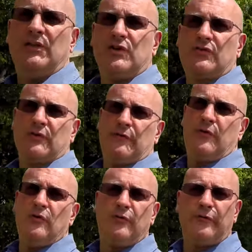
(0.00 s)
just a
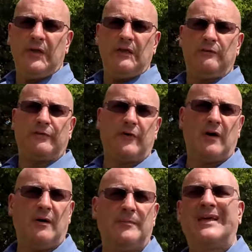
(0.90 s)
few feet
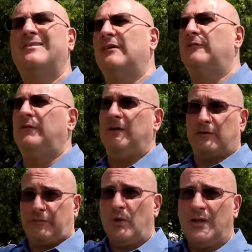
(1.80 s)
from, I say feet,
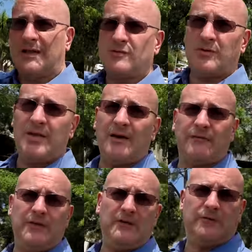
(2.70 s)
well actually yeah,
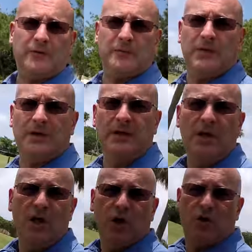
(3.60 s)
feet from the
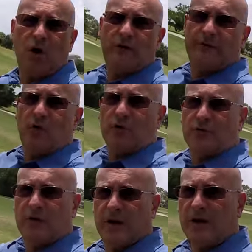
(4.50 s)
golf course
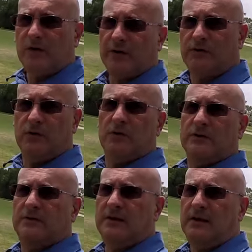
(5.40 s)
right here as you can
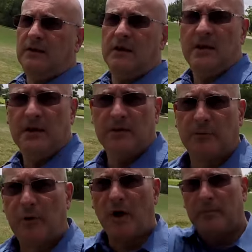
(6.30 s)
see. The
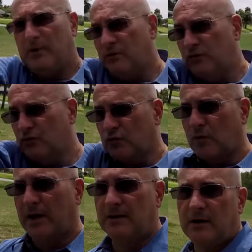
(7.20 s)
property's just
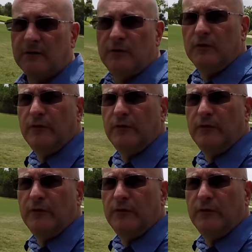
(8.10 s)
right there a few